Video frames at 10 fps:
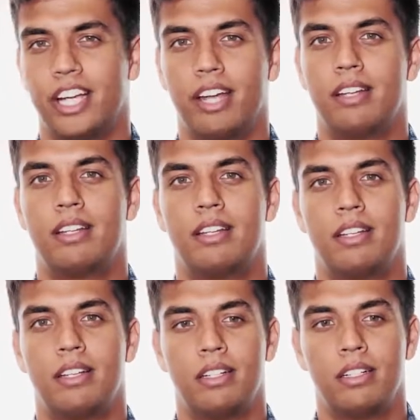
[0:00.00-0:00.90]
Jen.
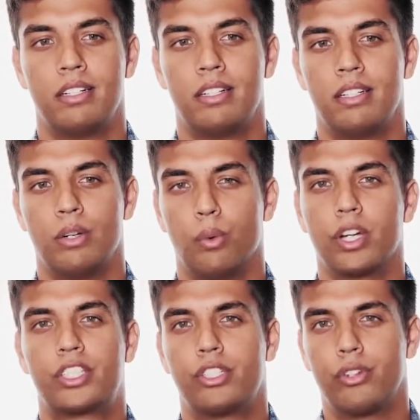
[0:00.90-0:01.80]
We're
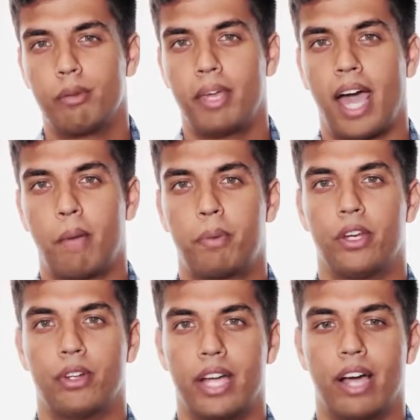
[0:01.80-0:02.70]
extremely happy
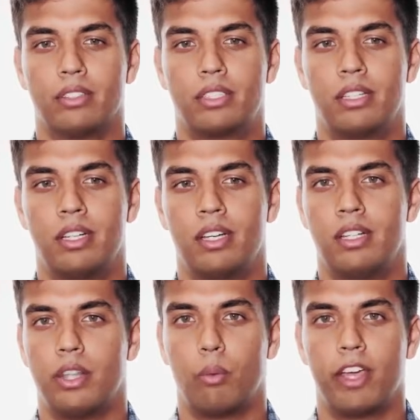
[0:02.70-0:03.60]
to announce
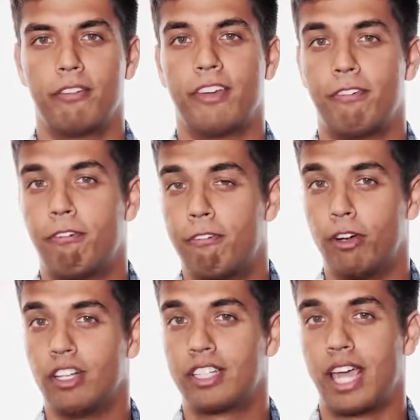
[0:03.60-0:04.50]
that we have a
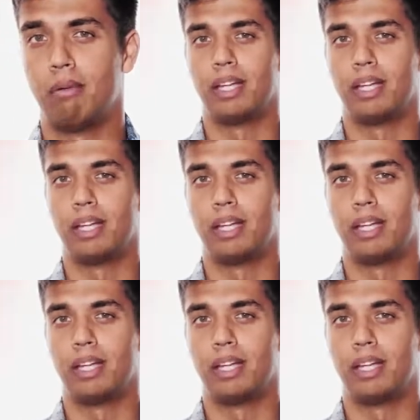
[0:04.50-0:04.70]
full game